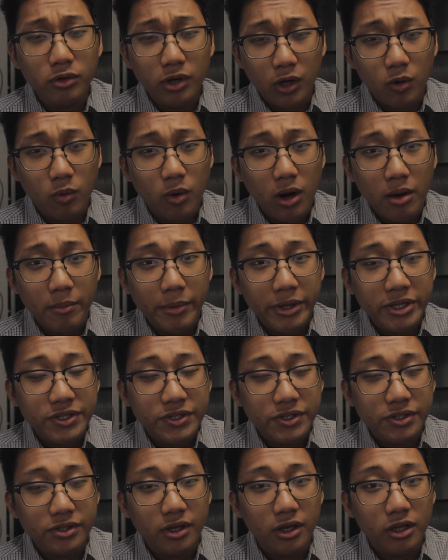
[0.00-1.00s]

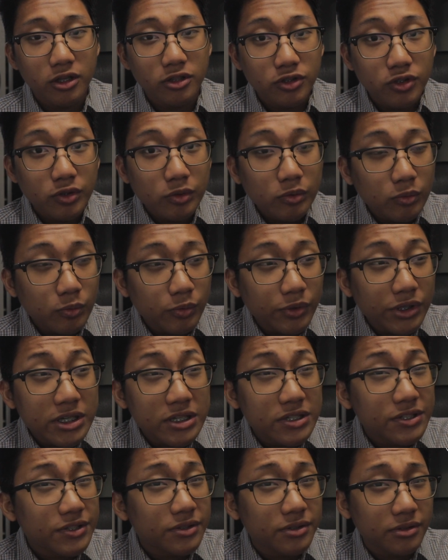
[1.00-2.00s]
requirements 2
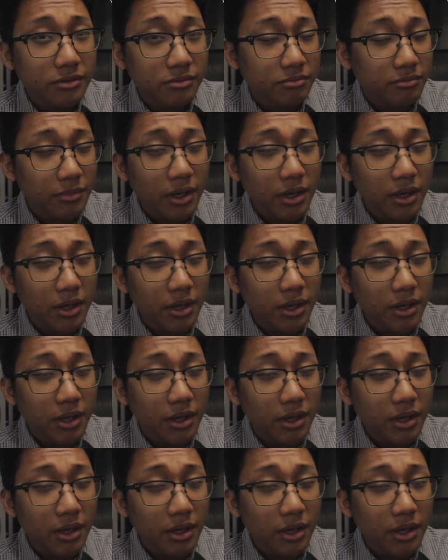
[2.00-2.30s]
weeks,